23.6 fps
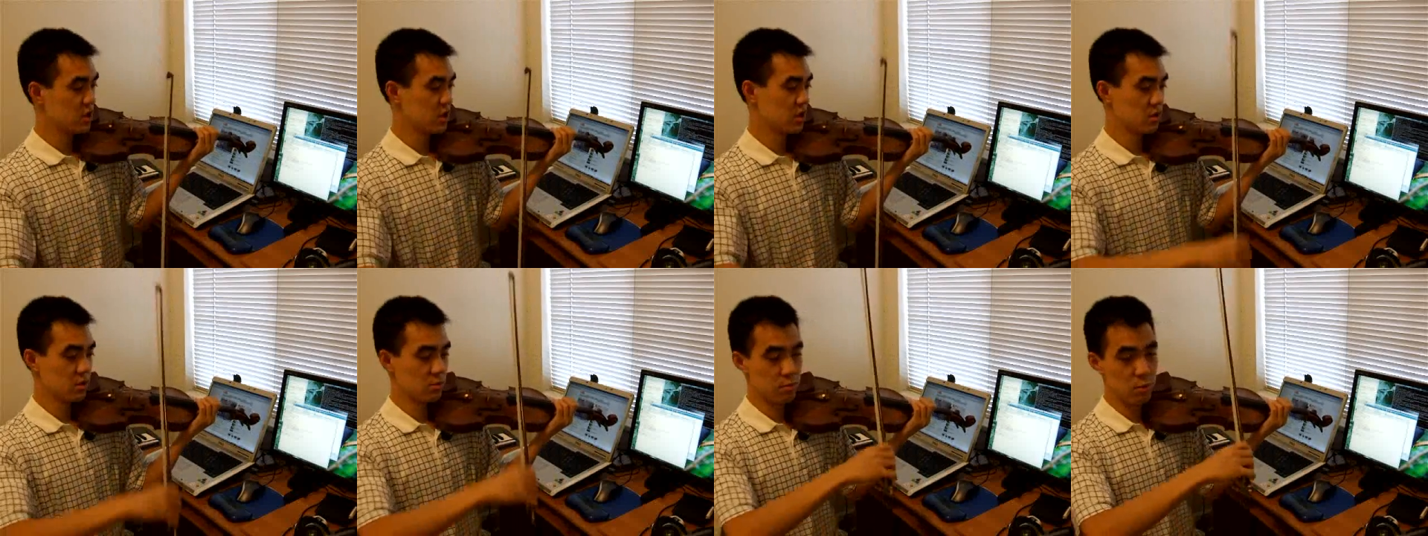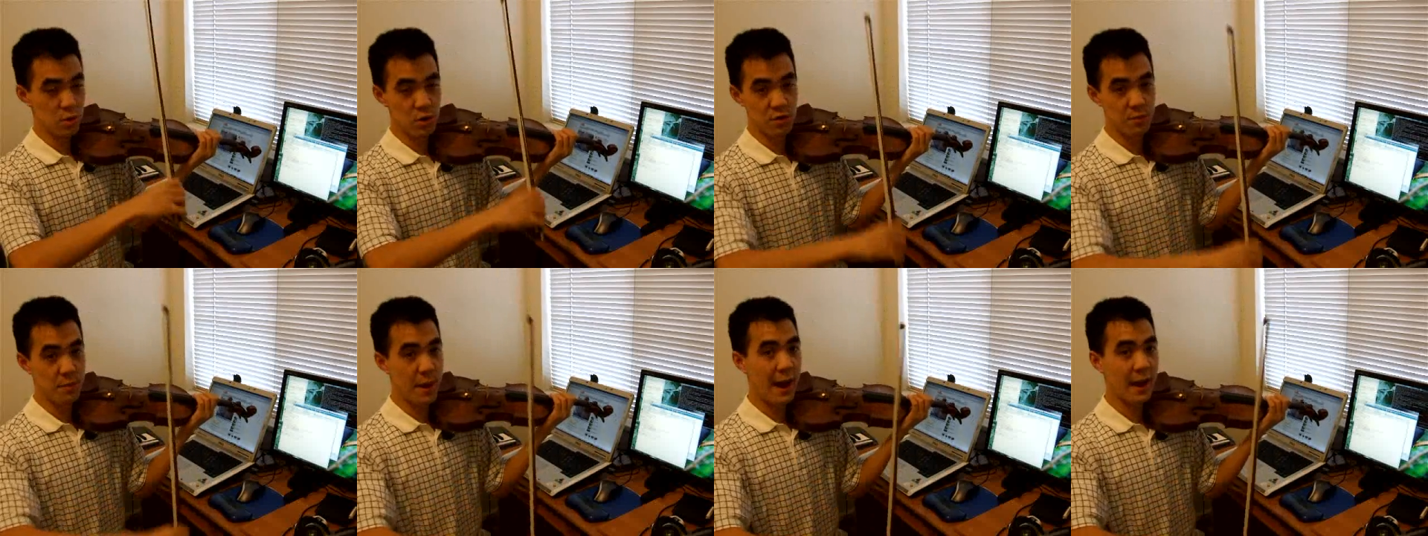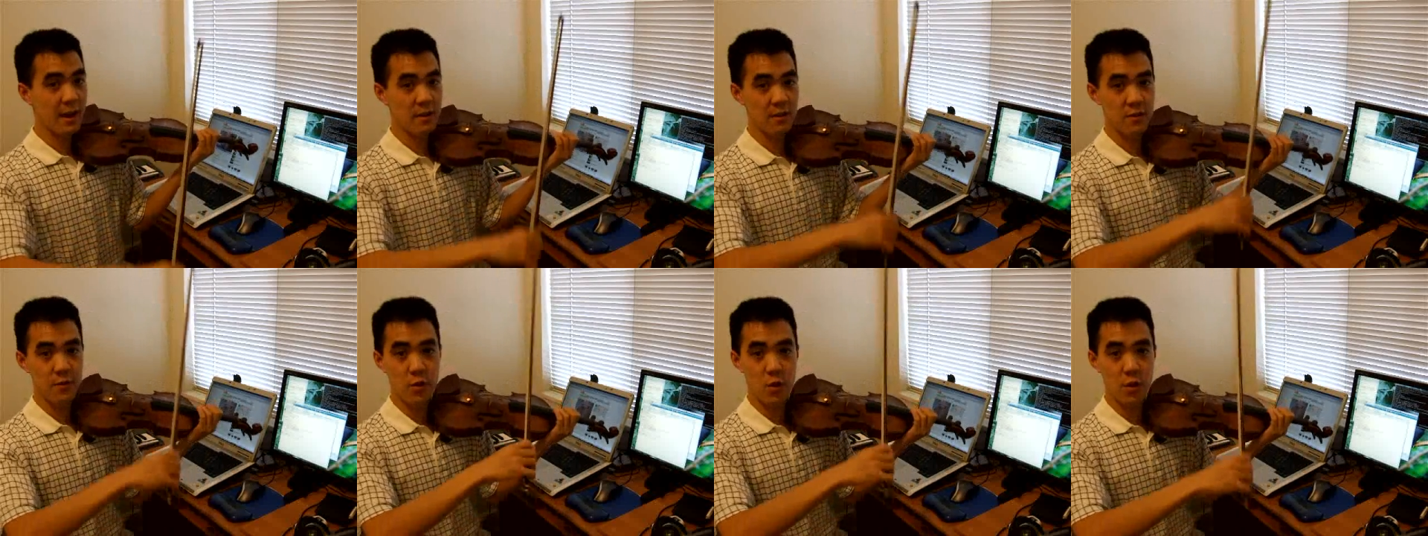just move
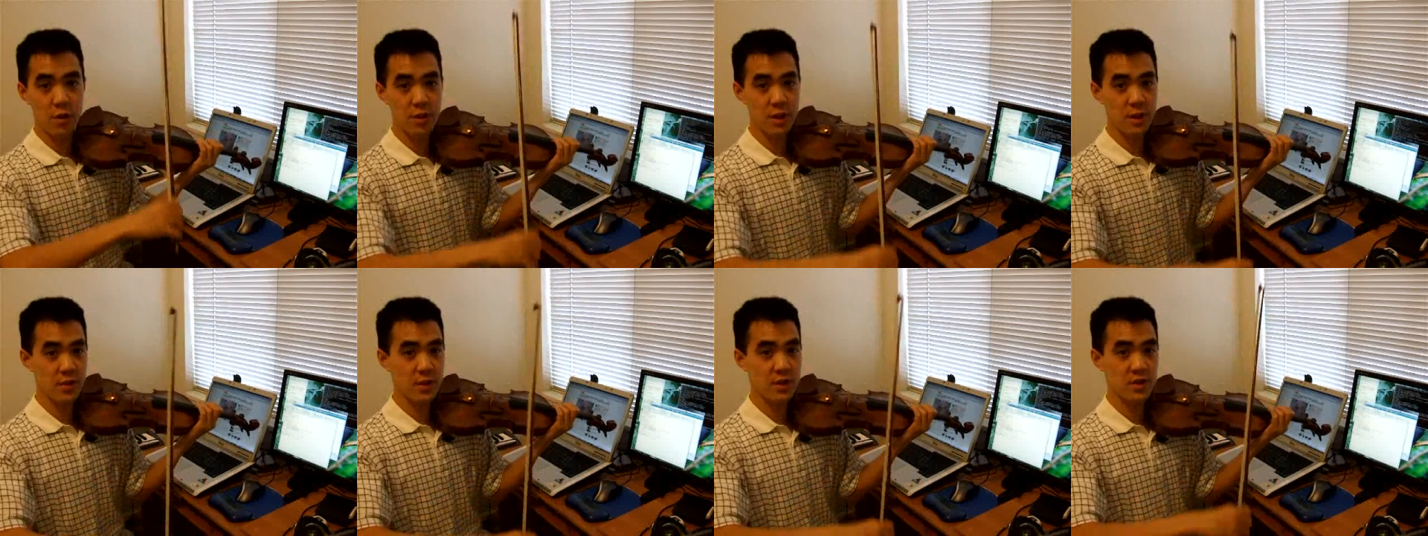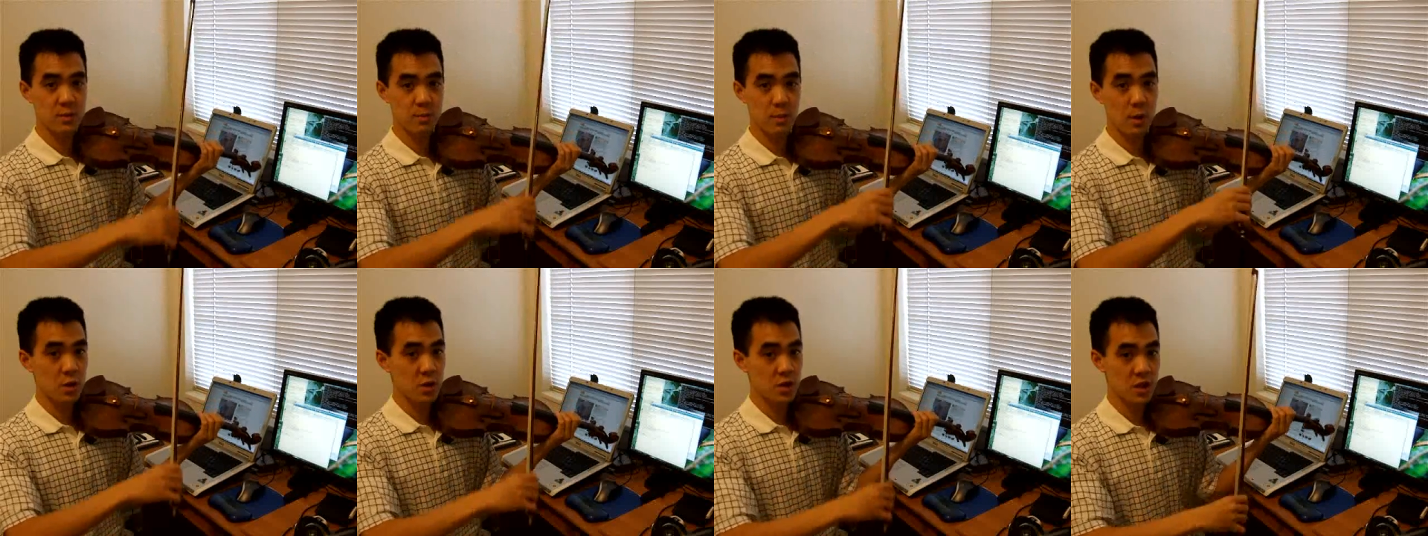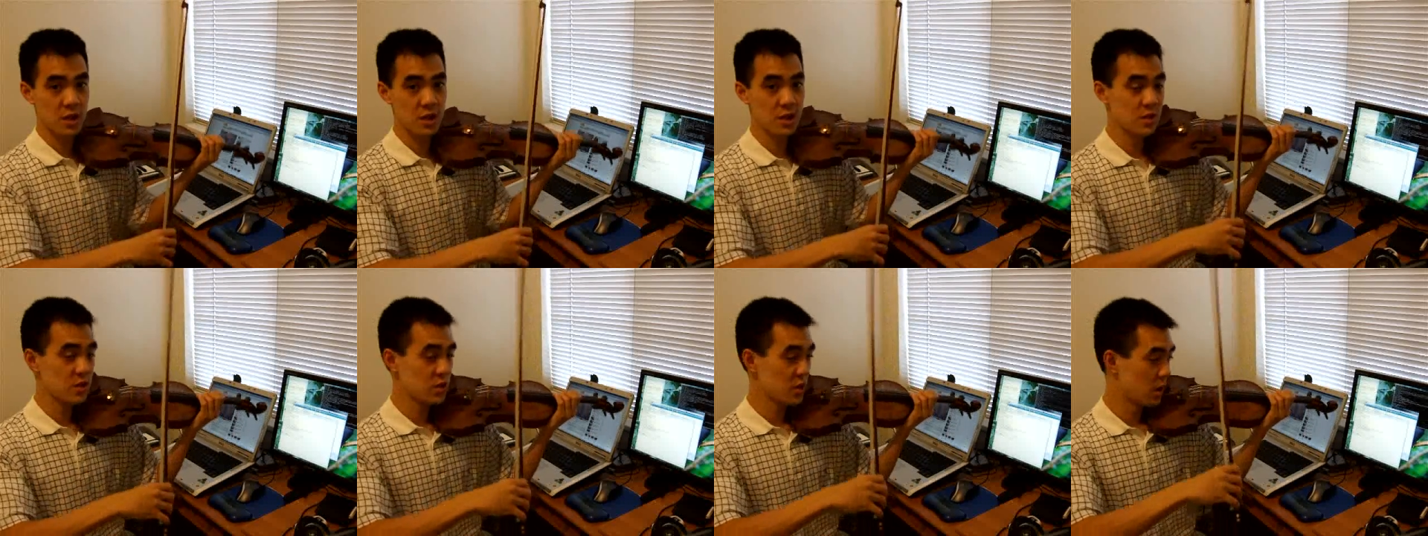back and forth in this
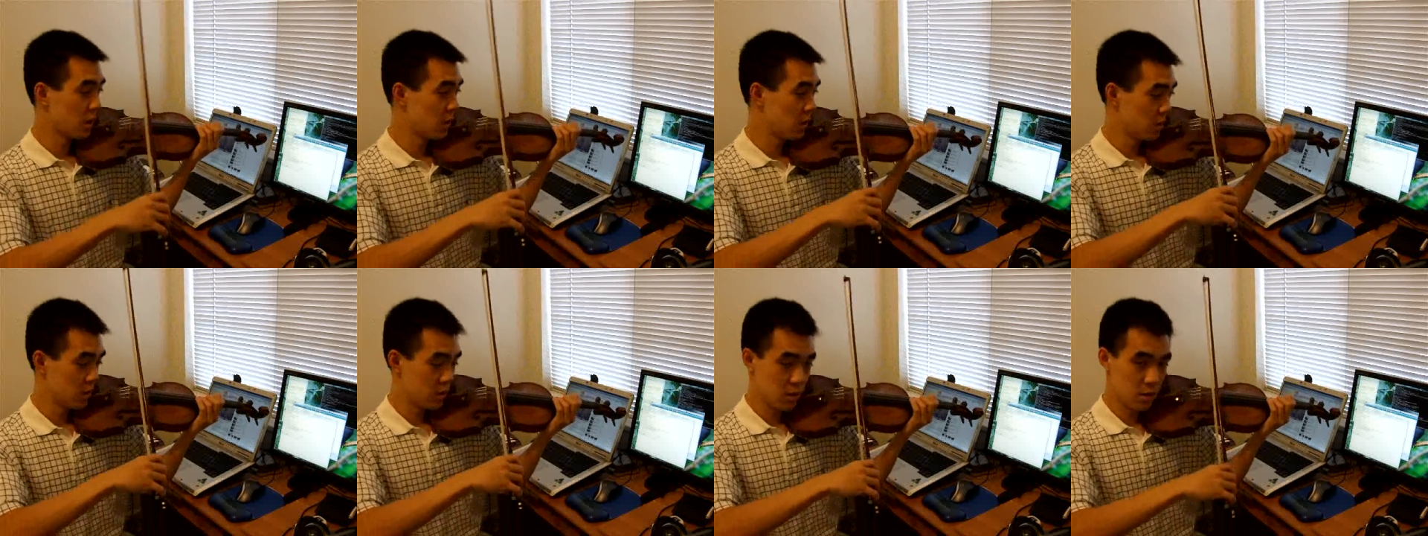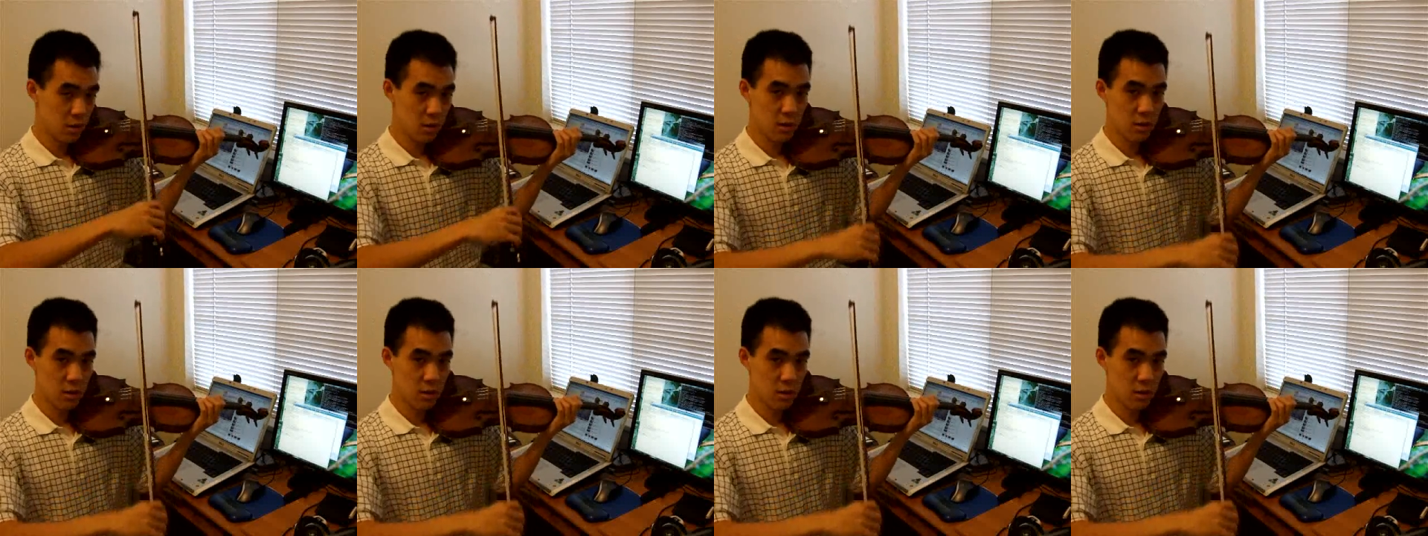motion, and so